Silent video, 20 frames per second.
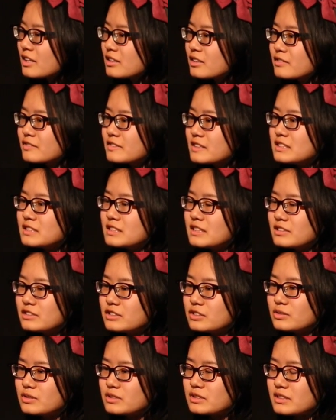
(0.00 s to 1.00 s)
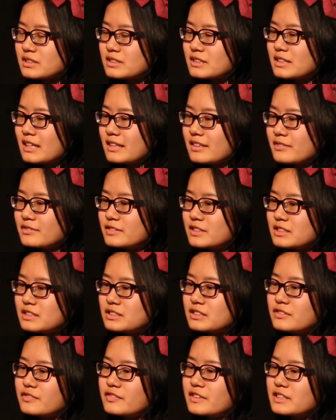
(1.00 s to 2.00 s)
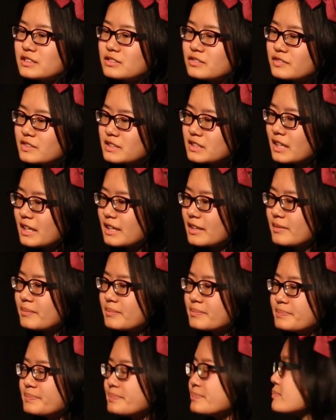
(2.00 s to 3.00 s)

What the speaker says: a lot of these issues kind of just surfaced over time.